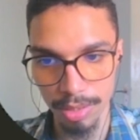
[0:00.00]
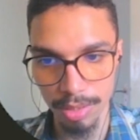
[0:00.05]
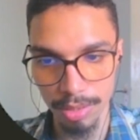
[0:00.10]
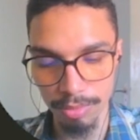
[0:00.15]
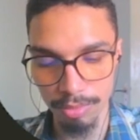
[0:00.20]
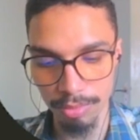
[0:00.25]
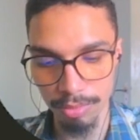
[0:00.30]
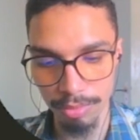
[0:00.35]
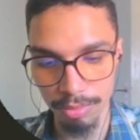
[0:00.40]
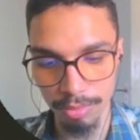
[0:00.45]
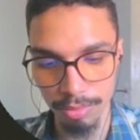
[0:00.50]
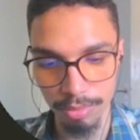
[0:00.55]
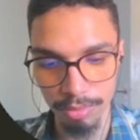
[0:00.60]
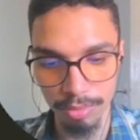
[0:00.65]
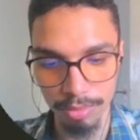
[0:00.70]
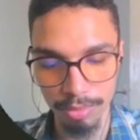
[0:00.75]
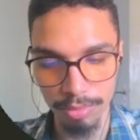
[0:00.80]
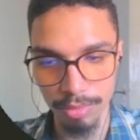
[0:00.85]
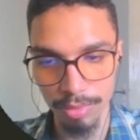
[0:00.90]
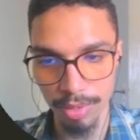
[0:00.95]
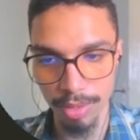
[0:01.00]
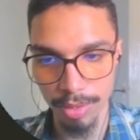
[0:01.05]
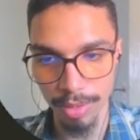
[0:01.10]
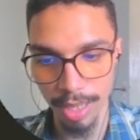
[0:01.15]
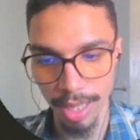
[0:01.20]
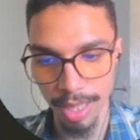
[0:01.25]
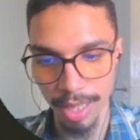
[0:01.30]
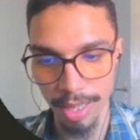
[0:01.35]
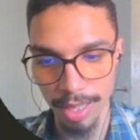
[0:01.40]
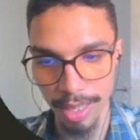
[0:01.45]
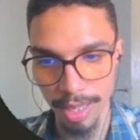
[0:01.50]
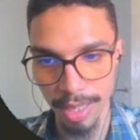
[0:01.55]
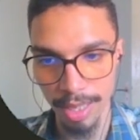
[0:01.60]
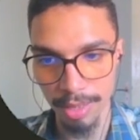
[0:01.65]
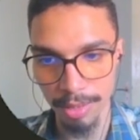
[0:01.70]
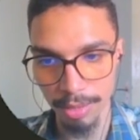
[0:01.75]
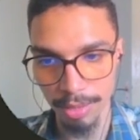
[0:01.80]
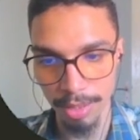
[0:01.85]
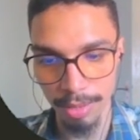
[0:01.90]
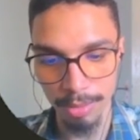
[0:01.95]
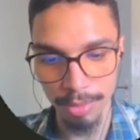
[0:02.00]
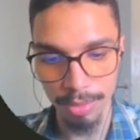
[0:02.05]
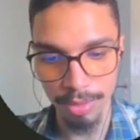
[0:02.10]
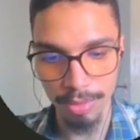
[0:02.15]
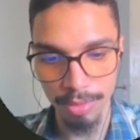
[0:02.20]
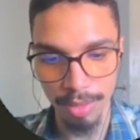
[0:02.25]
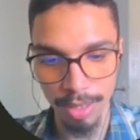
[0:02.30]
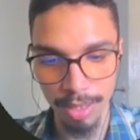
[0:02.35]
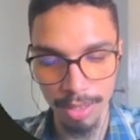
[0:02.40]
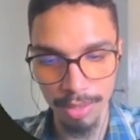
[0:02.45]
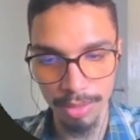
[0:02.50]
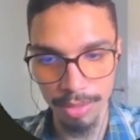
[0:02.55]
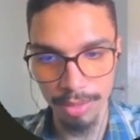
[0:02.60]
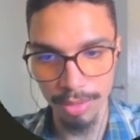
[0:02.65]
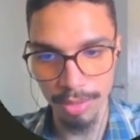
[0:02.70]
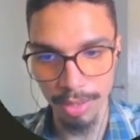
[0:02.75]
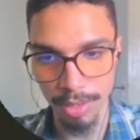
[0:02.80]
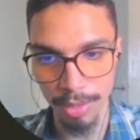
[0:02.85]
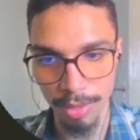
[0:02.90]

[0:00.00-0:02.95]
okay, I hate those strings, so